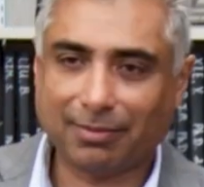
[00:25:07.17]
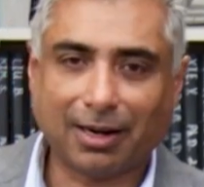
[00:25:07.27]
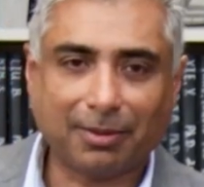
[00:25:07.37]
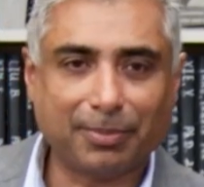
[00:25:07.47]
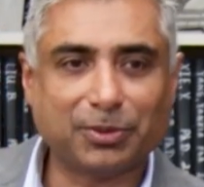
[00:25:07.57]

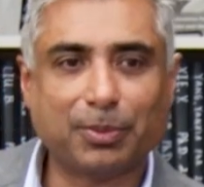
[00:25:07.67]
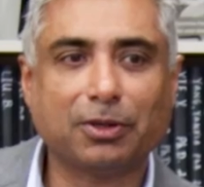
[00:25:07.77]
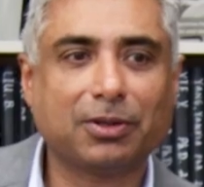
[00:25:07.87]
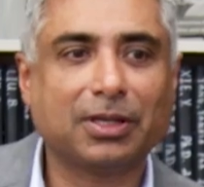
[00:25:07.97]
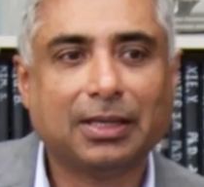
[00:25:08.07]
not
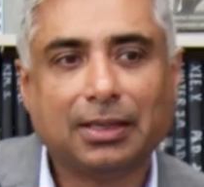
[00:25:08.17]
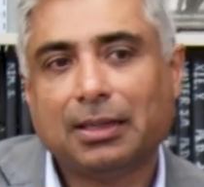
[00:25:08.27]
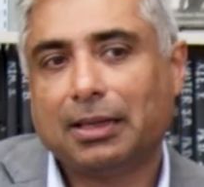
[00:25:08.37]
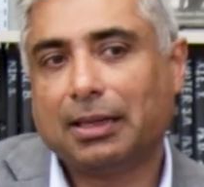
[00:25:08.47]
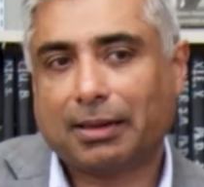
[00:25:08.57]
bespoke
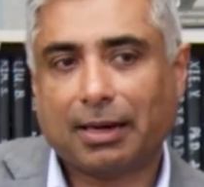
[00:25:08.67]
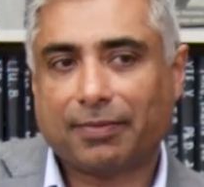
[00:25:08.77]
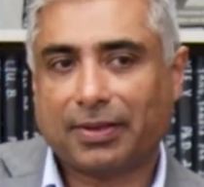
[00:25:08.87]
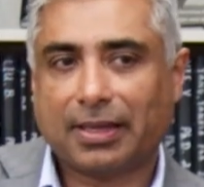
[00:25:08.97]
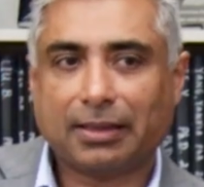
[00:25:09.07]
kind of
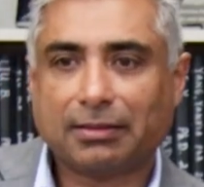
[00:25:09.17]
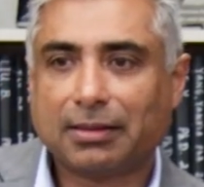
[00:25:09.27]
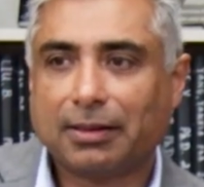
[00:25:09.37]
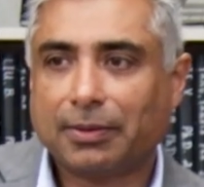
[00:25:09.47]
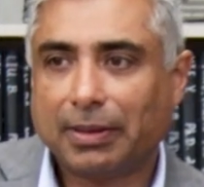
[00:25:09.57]
thing.
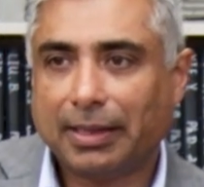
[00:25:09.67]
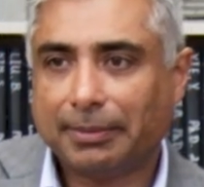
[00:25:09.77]
So